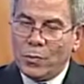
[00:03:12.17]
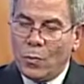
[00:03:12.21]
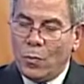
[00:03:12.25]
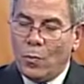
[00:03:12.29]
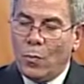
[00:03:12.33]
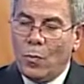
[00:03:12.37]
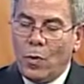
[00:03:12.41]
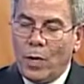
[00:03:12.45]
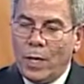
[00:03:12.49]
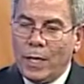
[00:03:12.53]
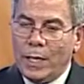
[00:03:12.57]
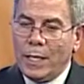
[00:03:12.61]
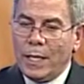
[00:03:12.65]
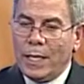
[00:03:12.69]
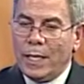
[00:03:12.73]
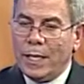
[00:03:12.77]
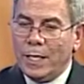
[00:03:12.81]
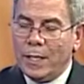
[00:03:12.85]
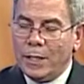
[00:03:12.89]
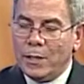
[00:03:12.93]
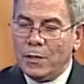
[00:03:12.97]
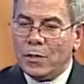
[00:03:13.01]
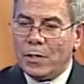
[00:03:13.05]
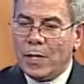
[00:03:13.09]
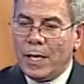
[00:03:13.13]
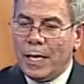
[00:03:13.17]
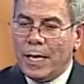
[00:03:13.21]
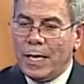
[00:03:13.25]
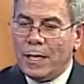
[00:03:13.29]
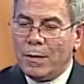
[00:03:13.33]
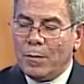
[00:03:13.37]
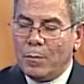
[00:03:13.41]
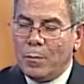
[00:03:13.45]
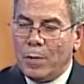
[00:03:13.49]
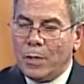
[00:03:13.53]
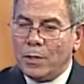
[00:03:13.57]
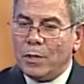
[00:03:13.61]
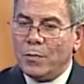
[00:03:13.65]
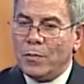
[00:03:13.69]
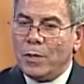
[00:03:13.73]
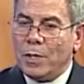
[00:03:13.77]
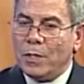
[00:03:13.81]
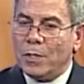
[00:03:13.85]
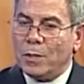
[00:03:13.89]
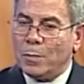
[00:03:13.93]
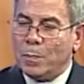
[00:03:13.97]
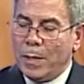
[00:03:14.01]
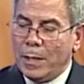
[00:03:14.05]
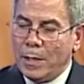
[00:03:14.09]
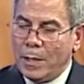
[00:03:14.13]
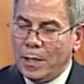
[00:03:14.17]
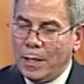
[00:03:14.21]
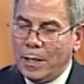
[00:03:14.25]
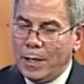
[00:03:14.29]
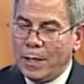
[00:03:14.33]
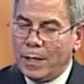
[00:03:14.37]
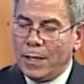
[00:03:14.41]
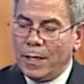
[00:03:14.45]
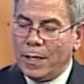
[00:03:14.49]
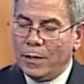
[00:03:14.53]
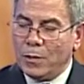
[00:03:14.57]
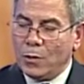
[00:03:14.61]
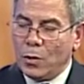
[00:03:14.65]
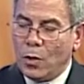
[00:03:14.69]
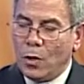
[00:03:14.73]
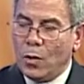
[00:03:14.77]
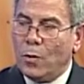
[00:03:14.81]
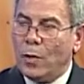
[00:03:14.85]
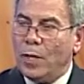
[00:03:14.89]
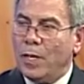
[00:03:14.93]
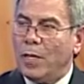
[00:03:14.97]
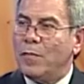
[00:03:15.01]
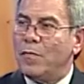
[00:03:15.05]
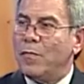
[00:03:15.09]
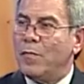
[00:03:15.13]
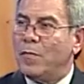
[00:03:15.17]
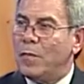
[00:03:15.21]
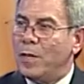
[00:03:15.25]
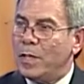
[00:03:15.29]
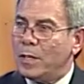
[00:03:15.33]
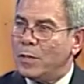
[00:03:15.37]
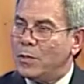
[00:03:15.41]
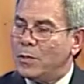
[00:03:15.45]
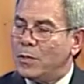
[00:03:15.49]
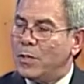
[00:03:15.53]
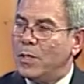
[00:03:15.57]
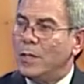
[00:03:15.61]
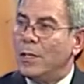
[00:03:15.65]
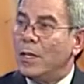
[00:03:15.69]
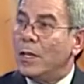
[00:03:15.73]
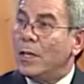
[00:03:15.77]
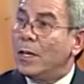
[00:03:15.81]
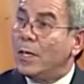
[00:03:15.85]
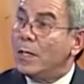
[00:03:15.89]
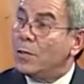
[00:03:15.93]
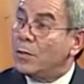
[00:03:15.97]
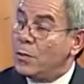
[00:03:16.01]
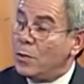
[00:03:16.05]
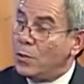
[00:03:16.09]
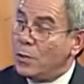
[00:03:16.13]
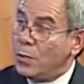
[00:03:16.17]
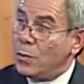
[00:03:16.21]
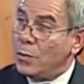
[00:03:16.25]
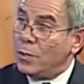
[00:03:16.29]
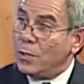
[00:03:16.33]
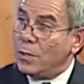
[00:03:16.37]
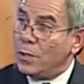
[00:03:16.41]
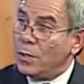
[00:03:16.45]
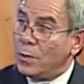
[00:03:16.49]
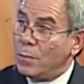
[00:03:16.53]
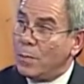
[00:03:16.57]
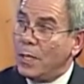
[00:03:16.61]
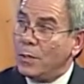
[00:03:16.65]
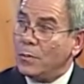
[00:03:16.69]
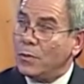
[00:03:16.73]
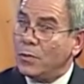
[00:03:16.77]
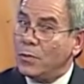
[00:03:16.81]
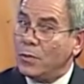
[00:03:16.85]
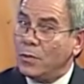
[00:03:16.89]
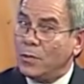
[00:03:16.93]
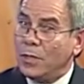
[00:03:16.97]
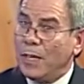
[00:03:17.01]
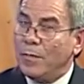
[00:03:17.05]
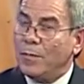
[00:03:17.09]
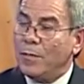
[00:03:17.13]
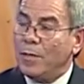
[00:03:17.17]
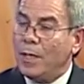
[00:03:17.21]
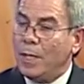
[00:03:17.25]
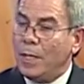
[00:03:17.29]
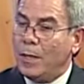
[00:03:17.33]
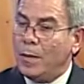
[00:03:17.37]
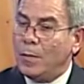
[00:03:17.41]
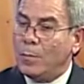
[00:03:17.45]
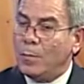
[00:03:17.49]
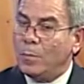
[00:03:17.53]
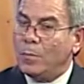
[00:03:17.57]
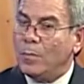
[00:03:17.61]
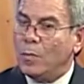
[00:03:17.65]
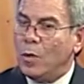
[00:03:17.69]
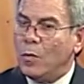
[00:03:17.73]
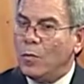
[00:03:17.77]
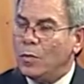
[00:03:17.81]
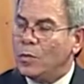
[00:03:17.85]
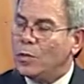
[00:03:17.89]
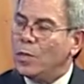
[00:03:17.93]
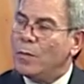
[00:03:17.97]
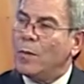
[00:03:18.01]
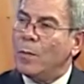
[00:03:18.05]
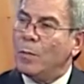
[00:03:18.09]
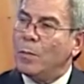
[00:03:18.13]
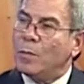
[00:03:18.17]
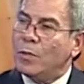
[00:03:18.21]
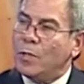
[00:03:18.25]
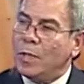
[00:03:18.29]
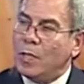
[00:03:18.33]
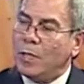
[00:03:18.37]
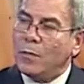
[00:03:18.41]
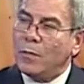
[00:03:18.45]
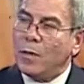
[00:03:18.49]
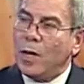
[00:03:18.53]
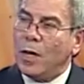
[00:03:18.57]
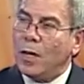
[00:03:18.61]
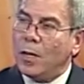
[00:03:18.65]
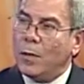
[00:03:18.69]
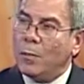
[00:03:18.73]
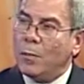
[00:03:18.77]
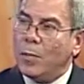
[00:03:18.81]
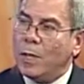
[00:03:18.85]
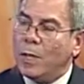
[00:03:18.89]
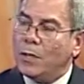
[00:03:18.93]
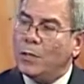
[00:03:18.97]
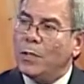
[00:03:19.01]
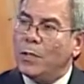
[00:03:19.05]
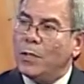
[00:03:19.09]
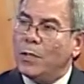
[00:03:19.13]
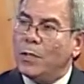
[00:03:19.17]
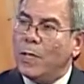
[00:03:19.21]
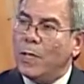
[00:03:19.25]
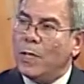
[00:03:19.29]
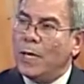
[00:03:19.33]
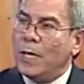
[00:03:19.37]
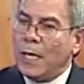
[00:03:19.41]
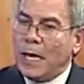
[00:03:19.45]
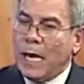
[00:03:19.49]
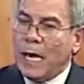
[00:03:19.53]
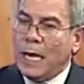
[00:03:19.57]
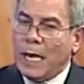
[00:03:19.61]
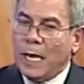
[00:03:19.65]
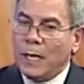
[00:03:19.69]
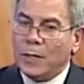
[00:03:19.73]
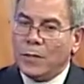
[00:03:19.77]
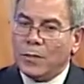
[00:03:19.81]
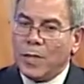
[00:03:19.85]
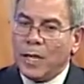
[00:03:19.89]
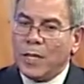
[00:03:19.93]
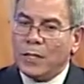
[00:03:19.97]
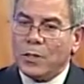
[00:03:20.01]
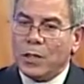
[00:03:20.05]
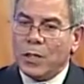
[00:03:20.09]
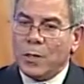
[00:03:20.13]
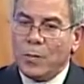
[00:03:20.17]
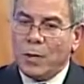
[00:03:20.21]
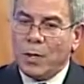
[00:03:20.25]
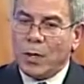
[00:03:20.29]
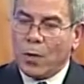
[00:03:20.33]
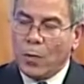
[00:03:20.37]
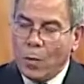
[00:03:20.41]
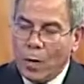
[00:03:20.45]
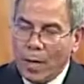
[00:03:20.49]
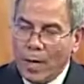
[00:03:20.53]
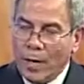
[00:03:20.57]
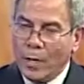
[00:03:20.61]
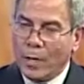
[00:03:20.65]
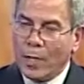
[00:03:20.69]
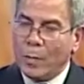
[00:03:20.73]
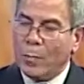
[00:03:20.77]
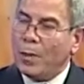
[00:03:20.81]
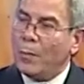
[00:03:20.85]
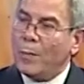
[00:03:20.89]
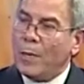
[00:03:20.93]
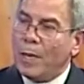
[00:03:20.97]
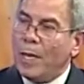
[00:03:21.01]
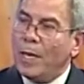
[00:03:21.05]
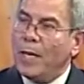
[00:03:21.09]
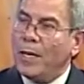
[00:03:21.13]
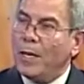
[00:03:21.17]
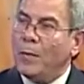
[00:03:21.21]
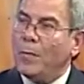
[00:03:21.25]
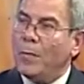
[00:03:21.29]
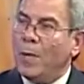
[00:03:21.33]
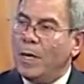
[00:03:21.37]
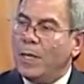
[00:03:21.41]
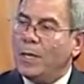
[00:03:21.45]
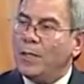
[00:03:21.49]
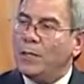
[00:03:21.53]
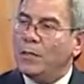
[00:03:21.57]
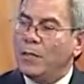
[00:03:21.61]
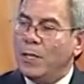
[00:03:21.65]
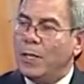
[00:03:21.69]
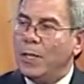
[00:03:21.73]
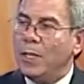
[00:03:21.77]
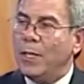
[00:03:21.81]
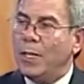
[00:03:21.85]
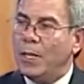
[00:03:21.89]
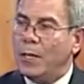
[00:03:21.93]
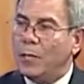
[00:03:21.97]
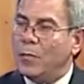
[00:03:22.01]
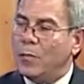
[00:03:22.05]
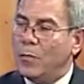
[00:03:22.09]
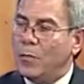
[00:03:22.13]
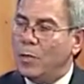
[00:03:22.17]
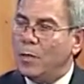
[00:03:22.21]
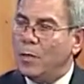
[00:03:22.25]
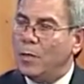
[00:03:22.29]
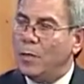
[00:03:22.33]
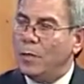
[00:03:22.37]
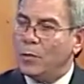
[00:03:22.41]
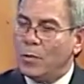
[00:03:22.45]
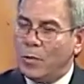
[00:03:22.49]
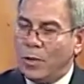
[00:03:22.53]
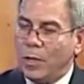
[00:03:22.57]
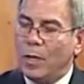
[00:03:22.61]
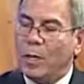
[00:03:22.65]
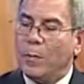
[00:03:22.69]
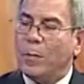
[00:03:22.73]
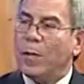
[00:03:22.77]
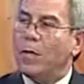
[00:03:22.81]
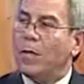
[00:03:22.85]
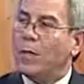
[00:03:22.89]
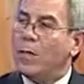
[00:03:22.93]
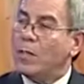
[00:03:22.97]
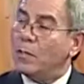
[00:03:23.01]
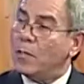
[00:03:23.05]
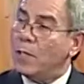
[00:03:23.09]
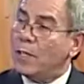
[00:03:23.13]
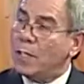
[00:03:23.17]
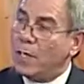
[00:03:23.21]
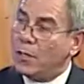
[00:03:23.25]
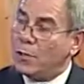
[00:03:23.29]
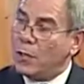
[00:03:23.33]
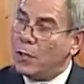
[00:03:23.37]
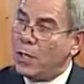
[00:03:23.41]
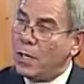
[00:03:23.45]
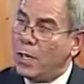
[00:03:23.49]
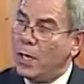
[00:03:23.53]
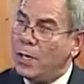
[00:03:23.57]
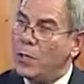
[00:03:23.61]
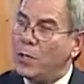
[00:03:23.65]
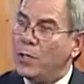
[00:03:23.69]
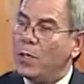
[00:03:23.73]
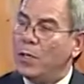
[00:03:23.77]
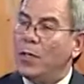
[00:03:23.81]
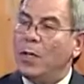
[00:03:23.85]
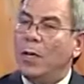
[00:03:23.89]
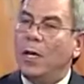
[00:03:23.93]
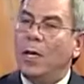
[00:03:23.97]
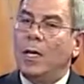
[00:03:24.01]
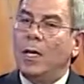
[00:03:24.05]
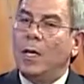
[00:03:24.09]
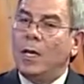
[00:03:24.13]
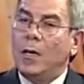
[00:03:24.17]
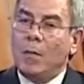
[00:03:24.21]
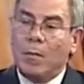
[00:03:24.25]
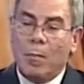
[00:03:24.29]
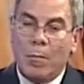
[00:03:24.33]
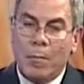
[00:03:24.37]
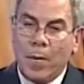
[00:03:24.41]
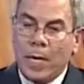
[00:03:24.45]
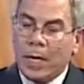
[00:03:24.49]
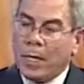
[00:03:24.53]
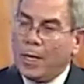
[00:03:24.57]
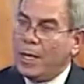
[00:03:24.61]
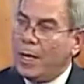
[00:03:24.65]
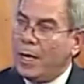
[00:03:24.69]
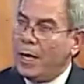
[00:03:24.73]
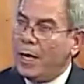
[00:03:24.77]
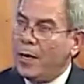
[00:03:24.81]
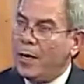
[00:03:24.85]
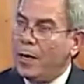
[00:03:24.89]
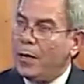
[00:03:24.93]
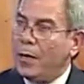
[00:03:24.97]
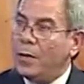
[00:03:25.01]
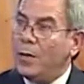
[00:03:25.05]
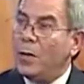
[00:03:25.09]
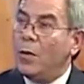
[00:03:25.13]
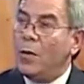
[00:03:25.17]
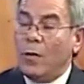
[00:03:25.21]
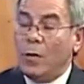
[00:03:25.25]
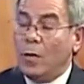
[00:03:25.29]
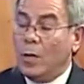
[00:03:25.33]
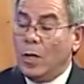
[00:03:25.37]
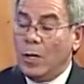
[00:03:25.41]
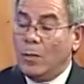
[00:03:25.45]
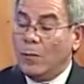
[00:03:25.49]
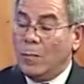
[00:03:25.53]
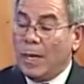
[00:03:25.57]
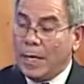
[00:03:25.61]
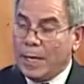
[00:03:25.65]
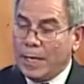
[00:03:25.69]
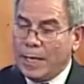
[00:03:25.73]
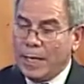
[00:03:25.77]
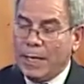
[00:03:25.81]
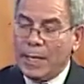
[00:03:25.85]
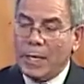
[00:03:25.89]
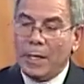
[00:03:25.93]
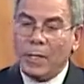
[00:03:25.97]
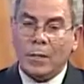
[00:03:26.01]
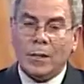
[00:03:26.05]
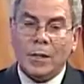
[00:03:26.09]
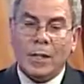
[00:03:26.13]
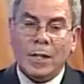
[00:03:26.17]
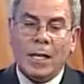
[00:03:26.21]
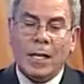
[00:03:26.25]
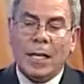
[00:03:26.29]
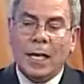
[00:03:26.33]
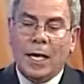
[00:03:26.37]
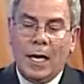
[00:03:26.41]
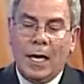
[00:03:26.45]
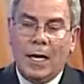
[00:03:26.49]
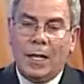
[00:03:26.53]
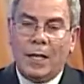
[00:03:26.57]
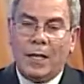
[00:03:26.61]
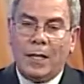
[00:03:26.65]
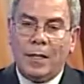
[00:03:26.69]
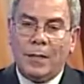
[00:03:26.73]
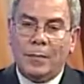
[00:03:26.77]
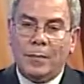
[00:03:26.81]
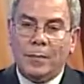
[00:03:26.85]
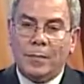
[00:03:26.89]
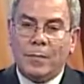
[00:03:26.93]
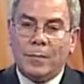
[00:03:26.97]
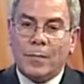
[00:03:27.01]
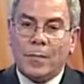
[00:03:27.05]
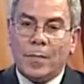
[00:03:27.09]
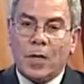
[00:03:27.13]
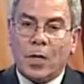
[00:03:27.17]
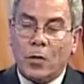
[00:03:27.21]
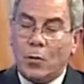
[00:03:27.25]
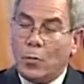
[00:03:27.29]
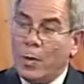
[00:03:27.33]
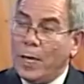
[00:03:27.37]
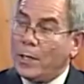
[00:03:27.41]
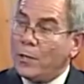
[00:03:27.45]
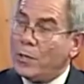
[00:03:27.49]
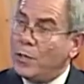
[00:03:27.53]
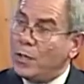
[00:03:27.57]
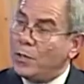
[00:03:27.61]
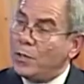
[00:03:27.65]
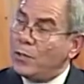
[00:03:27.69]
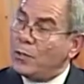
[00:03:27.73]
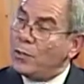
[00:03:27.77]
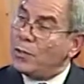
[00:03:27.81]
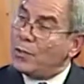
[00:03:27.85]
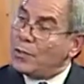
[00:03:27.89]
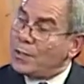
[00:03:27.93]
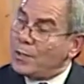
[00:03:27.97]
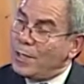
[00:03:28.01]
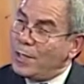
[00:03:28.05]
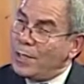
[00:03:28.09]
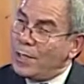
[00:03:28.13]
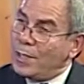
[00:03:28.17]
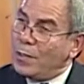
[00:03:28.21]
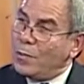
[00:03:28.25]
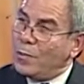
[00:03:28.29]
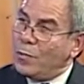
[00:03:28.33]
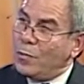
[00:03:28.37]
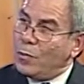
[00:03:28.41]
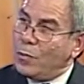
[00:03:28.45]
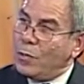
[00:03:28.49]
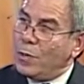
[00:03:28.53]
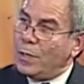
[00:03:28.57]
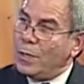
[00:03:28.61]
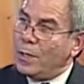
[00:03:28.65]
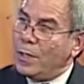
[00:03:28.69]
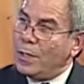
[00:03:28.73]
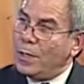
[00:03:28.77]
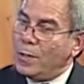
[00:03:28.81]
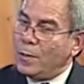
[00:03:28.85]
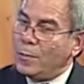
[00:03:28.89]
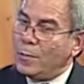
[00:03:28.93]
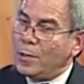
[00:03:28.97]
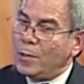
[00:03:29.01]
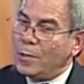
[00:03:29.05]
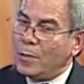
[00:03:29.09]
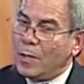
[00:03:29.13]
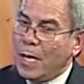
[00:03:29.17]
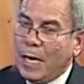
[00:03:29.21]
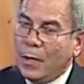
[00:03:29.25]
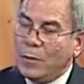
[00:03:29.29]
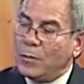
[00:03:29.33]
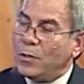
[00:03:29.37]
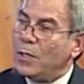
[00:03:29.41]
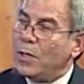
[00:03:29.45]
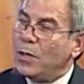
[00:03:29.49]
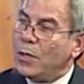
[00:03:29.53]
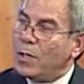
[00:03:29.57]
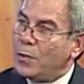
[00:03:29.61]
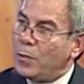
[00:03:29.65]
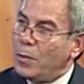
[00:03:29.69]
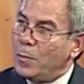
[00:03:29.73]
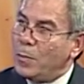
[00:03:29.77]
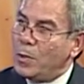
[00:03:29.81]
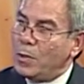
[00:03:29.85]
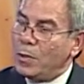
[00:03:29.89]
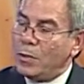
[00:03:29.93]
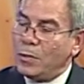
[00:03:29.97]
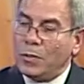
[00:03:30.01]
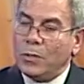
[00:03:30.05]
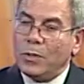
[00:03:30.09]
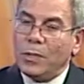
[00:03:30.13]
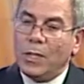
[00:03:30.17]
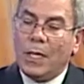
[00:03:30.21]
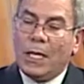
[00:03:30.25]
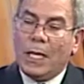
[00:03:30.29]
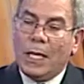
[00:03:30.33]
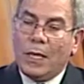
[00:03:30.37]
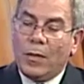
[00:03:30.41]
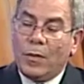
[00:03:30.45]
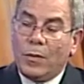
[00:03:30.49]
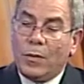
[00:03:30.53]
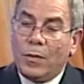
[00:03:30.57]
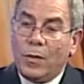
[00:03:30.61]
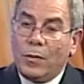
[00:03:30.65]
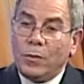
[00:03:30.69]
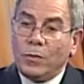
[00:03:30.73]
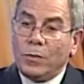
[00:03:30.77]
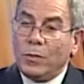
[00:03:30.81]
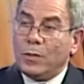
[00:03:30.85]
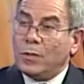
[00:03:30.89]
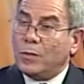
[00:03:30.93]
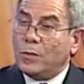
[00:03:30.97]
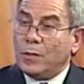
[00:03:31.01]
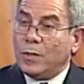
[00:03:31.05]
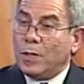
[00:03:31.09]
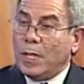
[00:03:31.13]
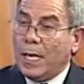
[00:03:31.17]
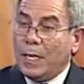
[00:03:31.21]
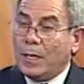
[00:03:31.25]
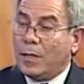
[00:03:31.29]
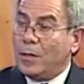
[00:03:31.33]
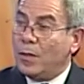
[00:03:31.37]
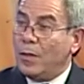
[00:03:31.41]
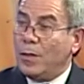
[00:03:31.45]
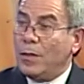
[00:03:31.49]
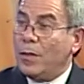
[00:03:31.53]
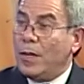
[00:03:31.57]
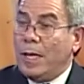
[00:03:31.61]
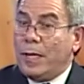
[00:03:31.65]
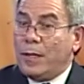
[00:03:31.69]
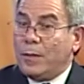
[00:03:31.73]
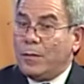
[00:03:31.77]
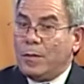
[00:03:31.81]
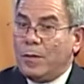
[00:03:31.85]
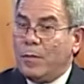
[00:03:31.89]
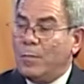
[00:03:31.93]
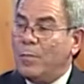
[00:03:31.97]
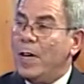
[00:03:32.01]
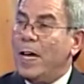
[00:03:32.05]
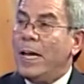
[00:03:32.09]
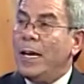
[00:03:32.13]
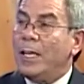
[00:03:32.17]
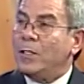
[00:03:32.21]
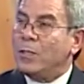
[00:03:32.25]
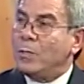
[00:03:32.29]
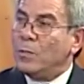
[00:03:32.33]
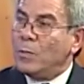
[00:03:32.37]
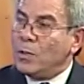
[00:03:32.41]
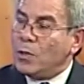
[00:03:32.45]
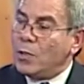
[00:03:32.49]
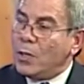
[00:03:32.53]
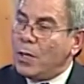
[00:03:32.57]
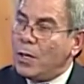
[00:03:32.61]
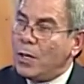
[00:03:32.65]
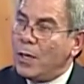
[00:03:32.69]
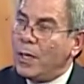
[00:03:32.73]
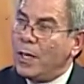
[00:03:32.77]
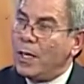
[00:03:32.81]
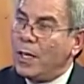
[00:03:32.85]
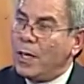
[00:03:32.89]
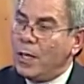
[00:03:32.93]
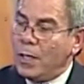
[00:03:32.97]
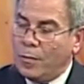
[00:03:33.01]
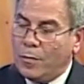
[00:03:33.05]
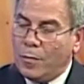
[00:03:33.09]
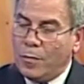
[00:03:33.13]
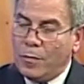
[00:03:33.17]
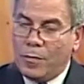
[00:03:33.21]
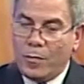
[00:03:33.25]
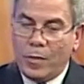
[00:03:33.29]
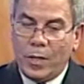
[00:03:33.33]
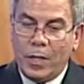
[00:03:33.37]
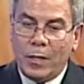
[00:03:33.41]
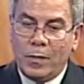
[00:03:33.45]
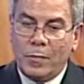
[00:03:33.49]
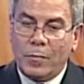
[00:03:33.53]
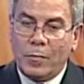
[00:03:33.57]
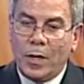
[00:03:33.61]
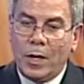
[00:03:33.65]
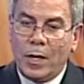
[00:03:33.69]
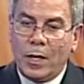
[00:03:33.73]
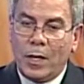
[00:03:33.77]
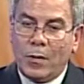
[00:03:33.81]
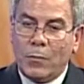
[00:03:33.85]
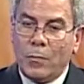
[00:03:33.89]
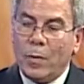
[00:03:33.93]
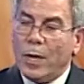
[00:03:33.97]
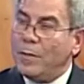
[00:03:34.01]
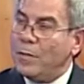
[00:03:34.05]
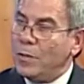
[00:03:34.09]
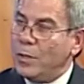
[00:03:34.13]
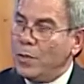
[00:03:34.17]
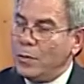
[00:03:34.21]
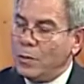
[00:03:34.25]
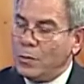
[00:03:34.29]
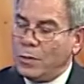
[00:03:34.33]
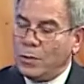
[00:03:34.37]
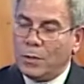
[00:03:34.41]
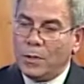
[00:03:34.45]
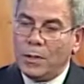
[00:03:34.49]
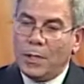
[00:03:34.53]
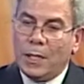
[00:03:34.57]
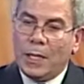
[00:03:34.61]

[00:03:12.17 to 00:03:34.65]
One is that much of our spending is already fixed in the Constitution. About seventy, over seventy percent of our budget is actually required to be paid by the state of California. I'm talking about things like education, mm. Medicare or uh, Medi-Cal, um, corrections for uh, housing our criminals. Those take, take the vast majority of, of our revenues.